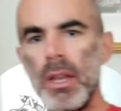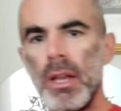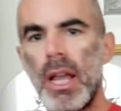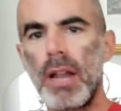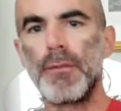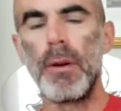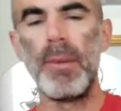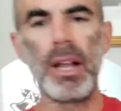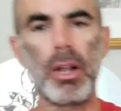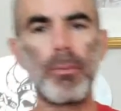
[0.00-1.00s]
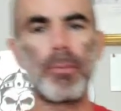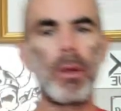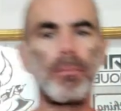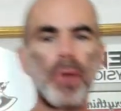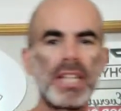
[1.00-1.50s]
Got it from a
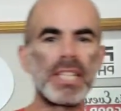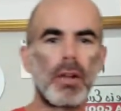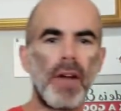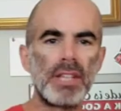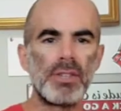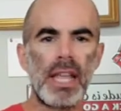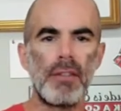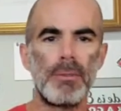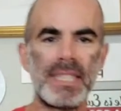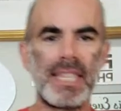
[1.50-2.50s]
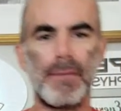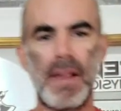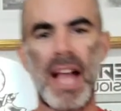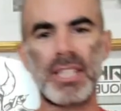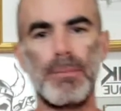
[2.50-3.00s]
project graduate, gave it to me as a gift.
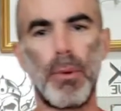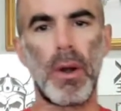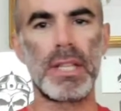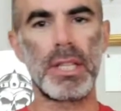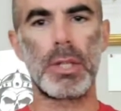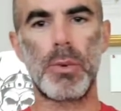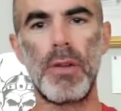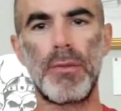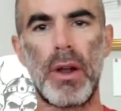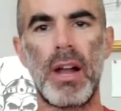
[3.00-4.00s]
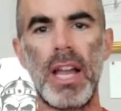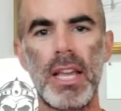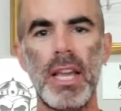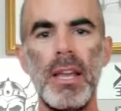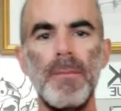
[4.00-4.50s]
Actually, brought it to the 24 hour
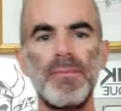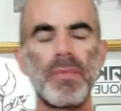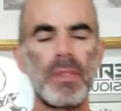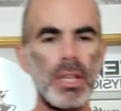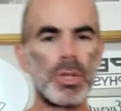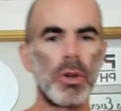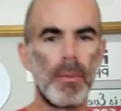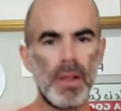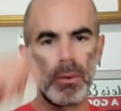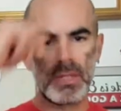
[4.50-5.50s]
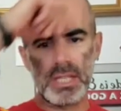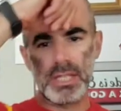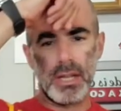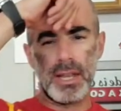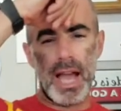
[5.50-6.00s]
hike he showed up there with his
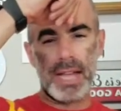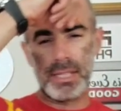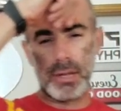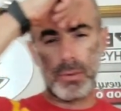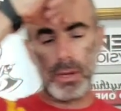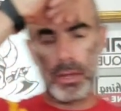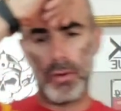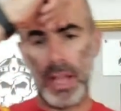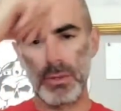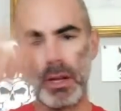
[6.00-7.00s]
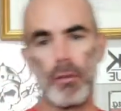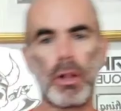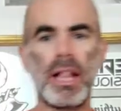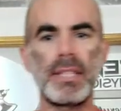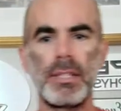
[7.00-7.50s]
son, Isaac, one of the graduate of
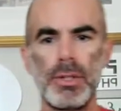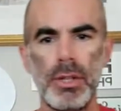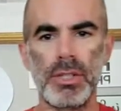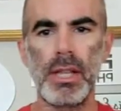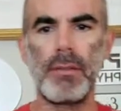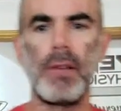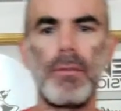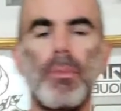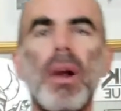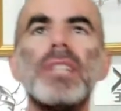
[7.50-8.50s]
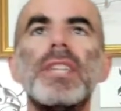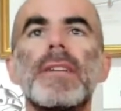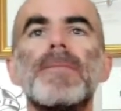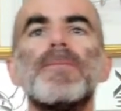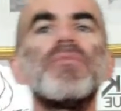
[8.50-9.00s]
class 007 of the project.